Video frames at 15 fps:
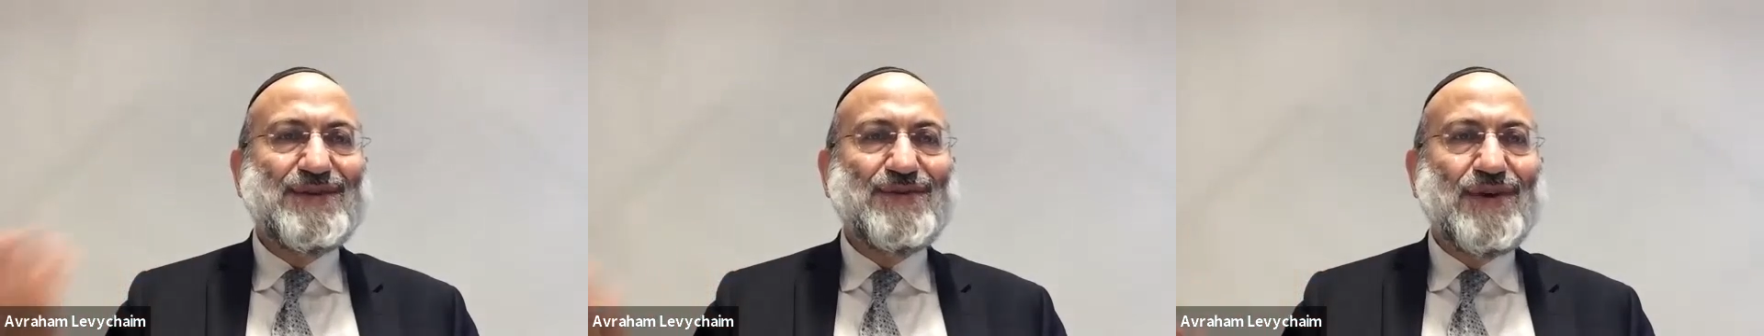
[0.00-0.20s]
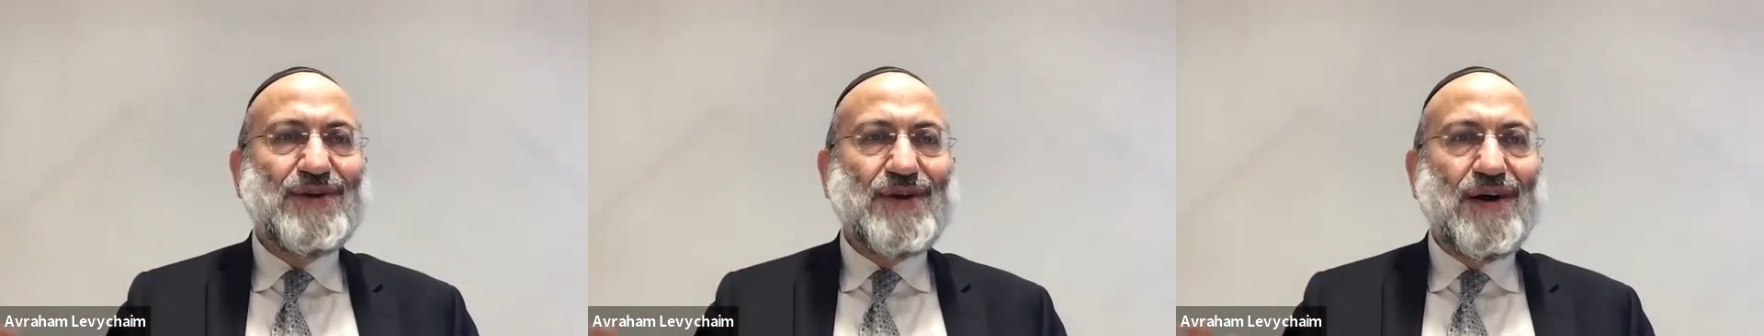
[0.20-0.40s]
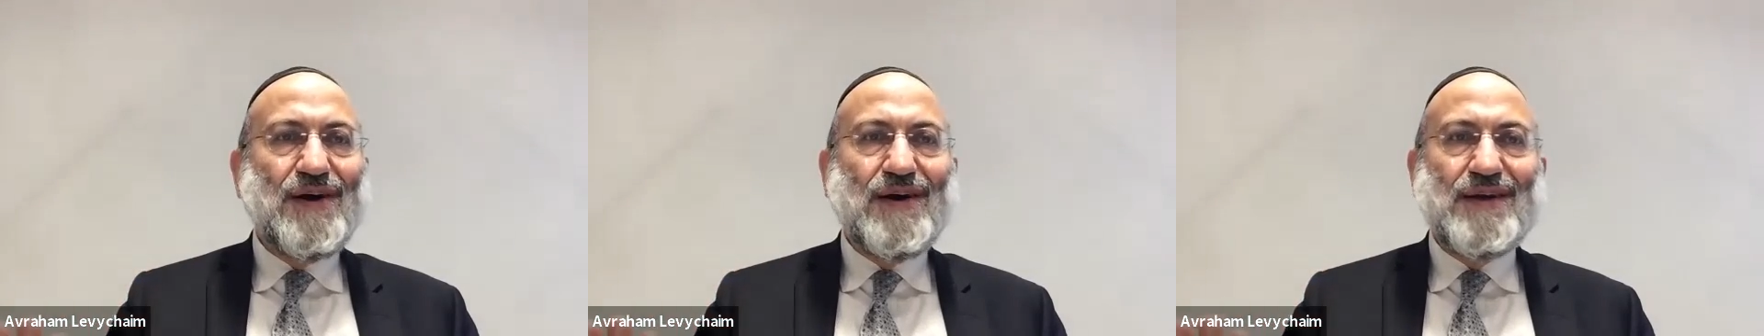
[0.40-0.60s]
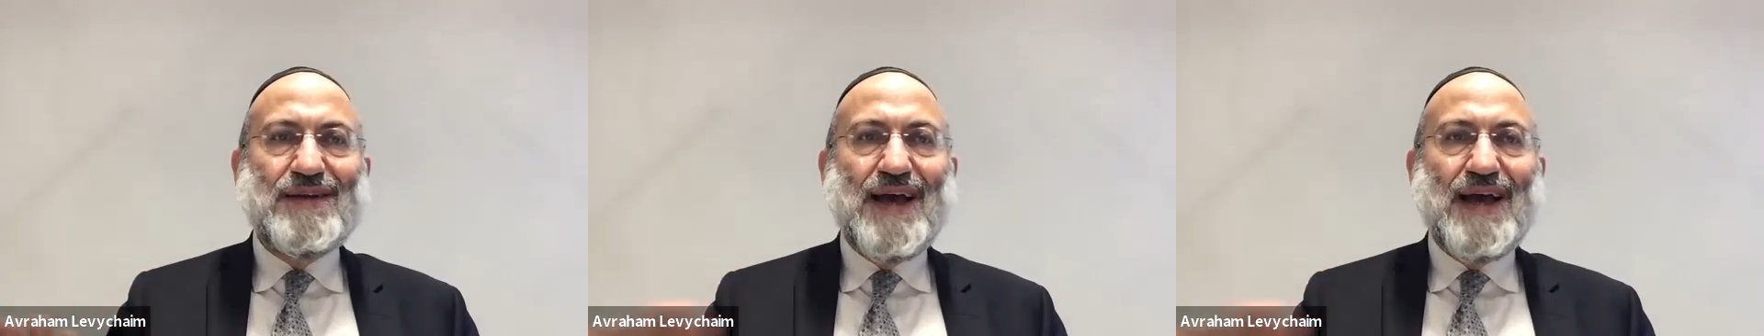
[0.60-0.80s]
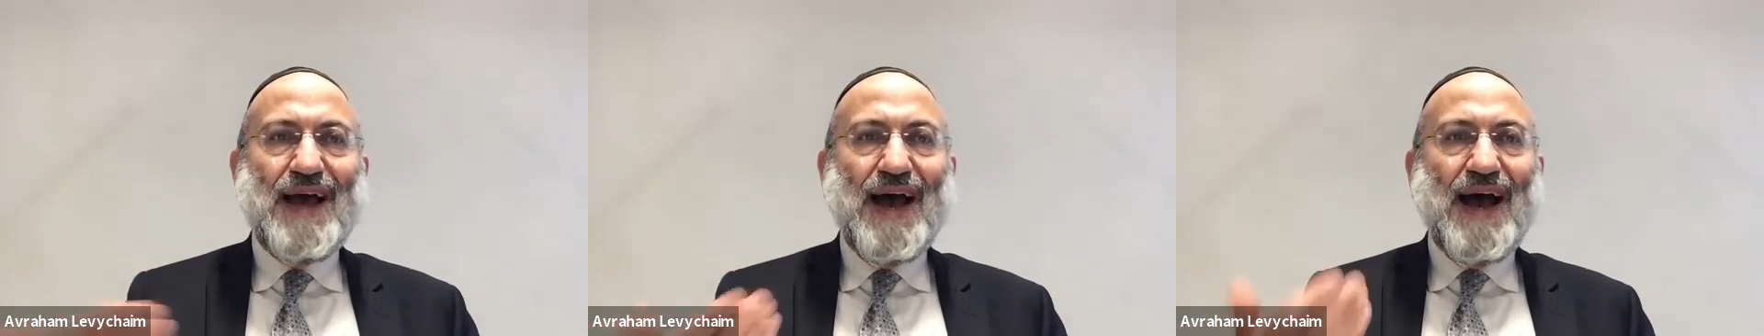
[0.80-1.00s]
going
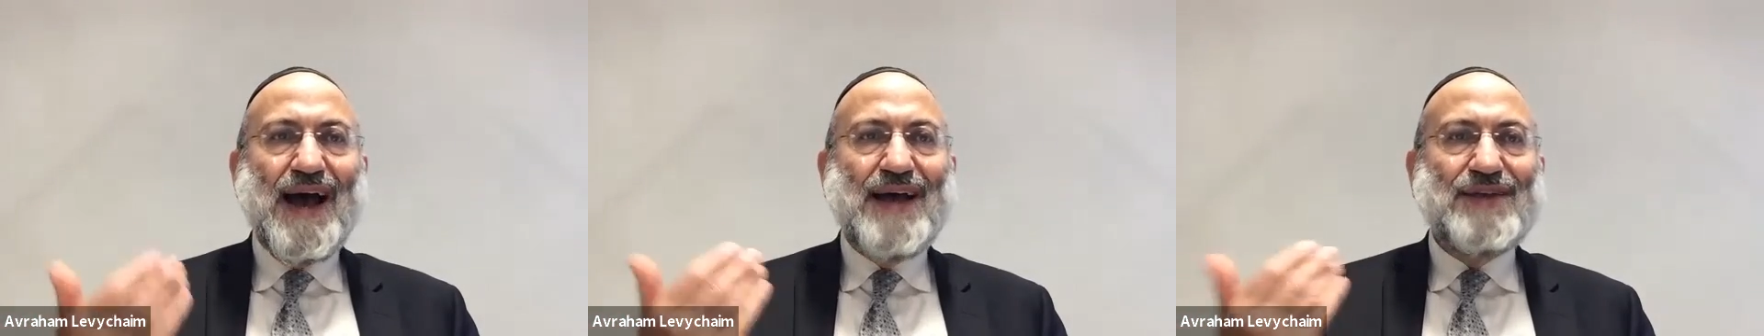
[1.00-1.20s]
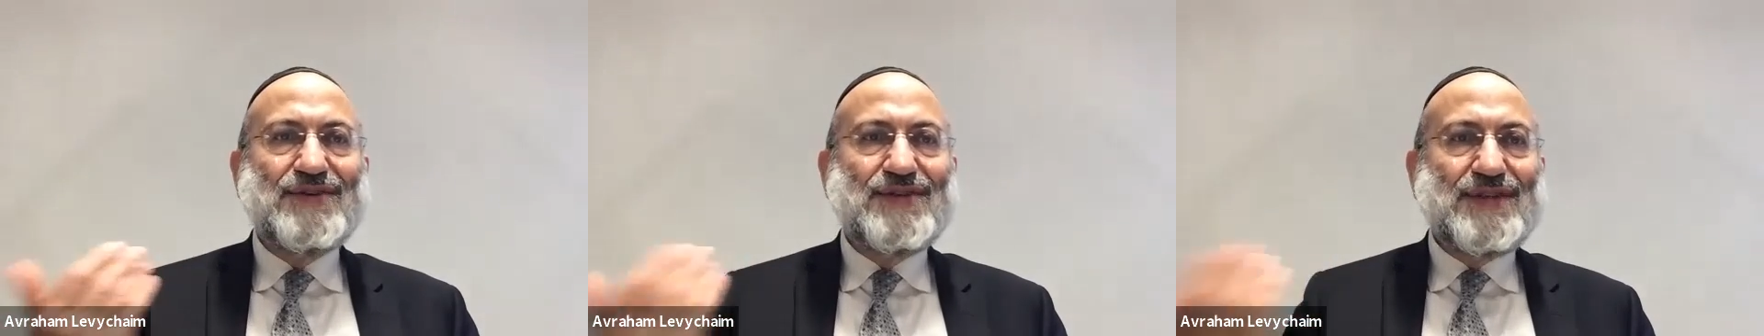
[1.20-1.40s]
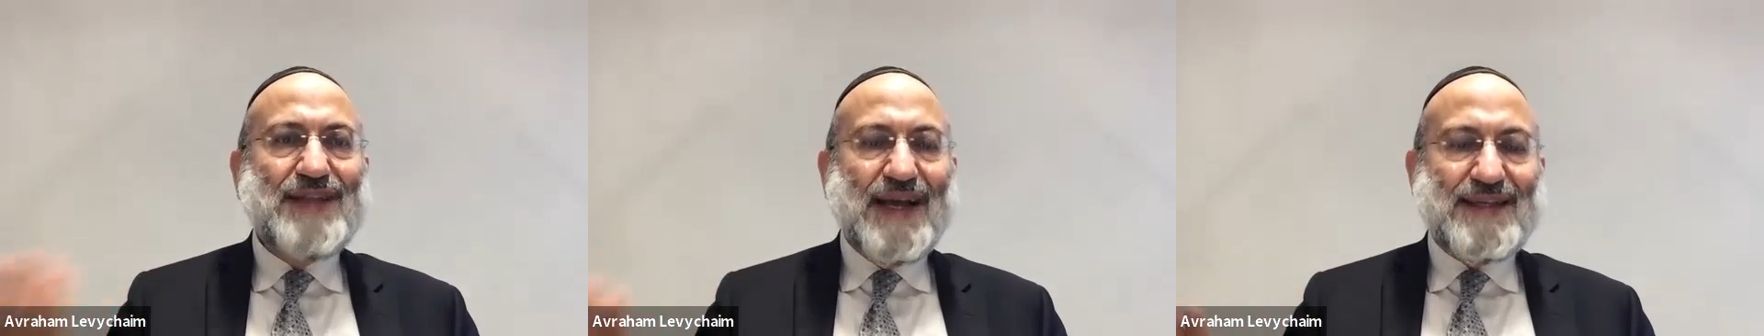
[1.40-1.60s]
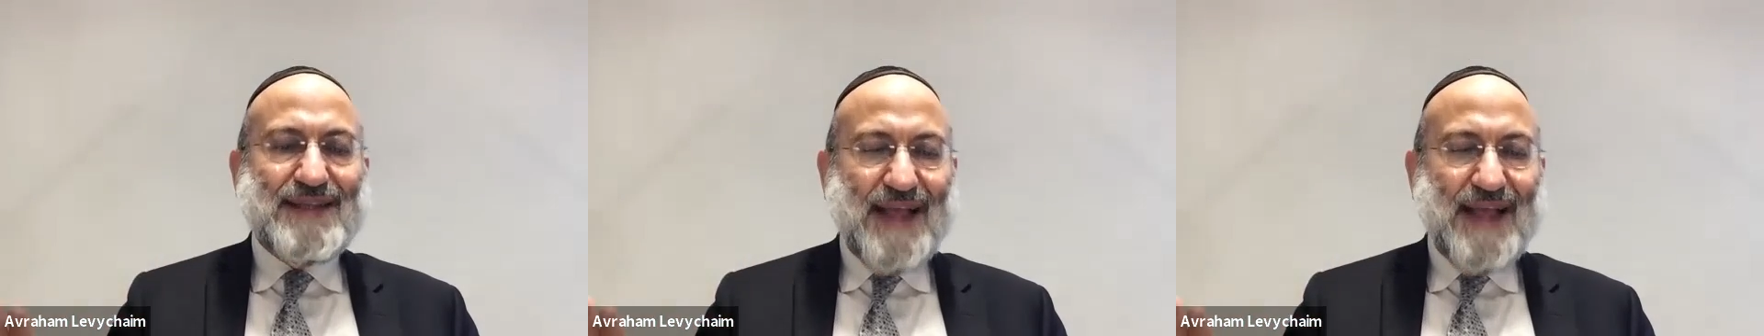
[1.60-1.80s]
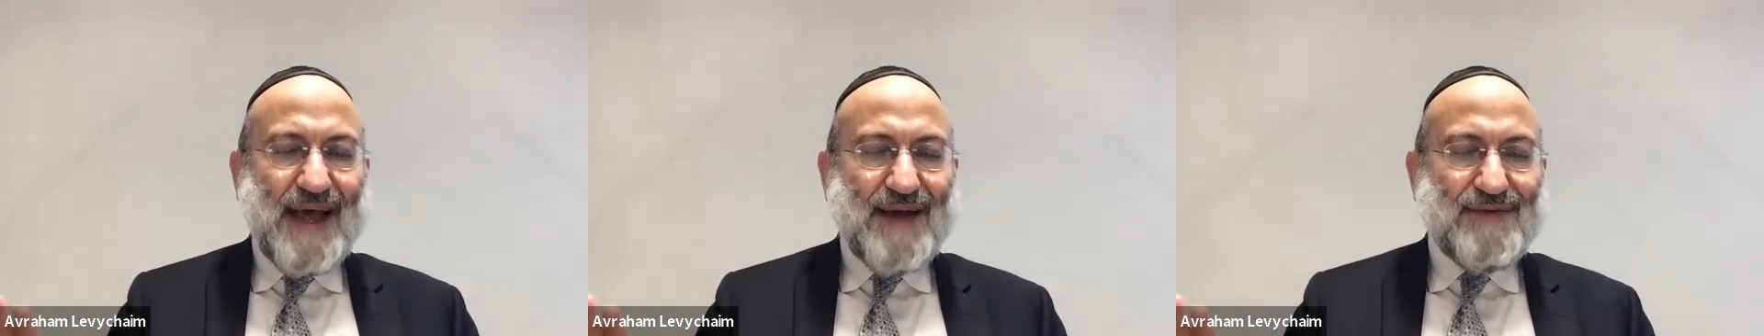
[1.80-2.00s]
on, and she
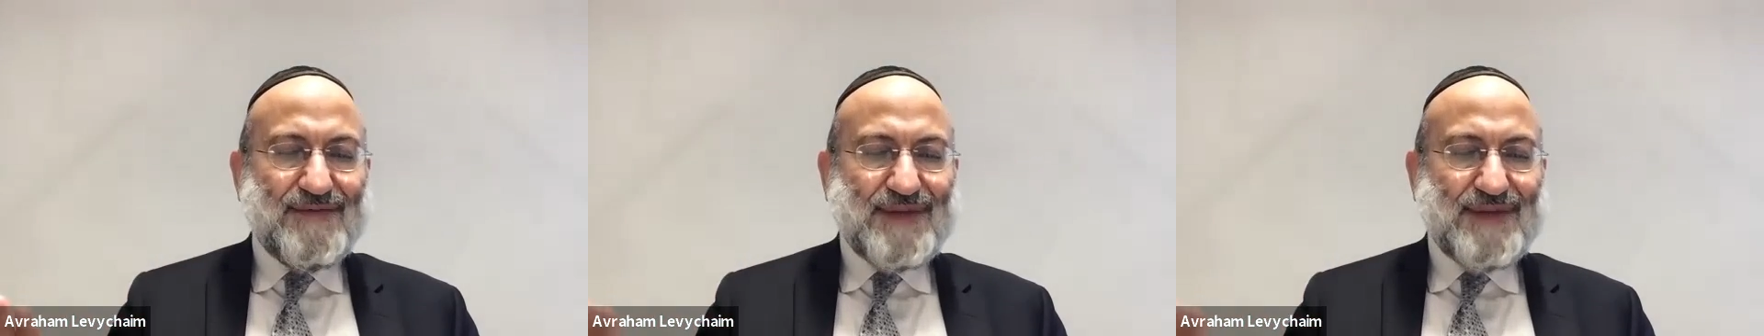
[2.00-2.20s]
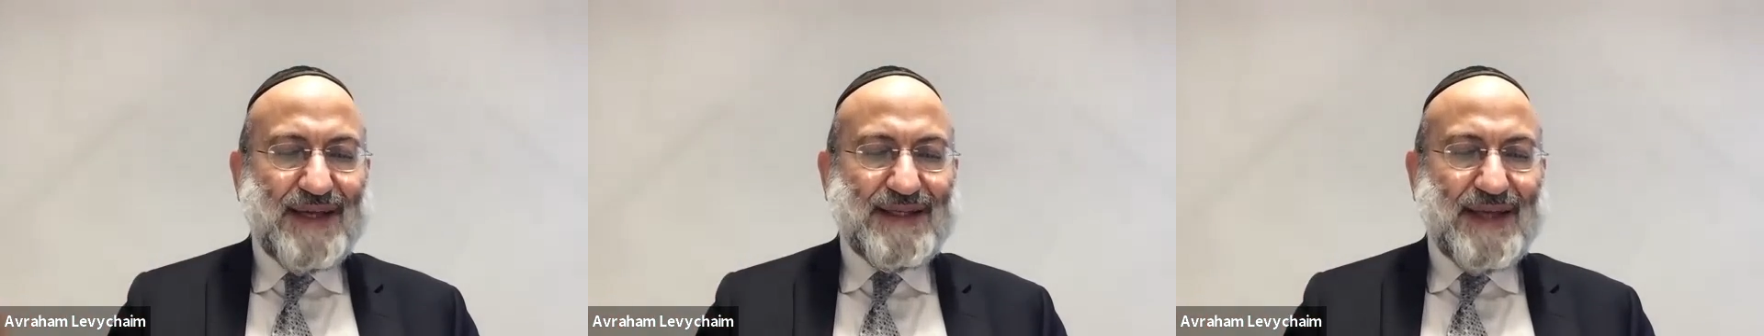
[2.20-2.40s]
doesn't have